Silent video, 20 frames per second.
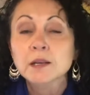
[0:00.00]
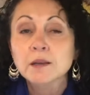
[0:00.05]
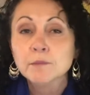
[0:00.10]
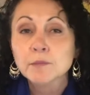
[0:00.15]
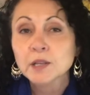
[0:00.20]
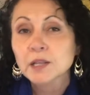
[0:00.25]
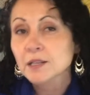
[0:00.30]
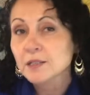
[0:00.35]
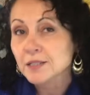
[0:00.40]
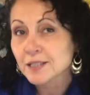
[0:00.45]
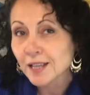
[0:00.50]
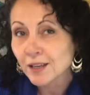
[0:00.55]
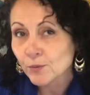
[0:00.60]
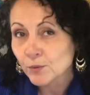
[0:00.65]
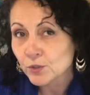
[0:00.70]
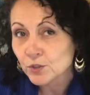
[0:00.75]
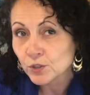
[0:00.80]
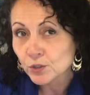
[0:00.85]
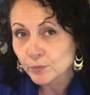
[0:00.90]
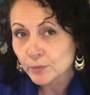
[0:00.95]
because they were
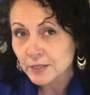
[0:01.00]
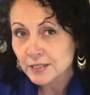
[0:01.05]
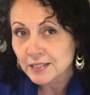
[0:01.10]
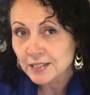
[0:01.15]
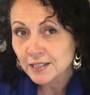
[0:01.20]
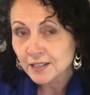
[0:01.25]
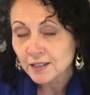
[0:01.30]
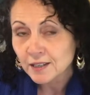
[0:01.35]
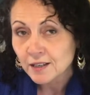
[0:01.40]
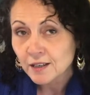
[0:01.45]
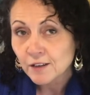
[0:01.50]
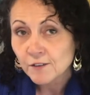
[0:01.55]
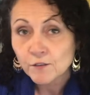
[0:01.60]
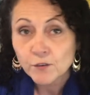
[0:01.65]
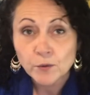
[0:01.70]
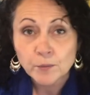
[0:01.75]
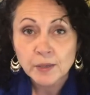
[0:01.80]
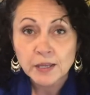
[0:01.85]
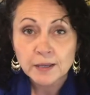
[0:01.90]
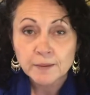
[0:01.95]
too busy
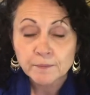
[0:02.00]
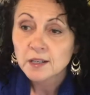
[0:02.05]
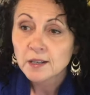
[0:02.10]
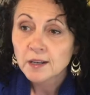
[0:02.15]
for me.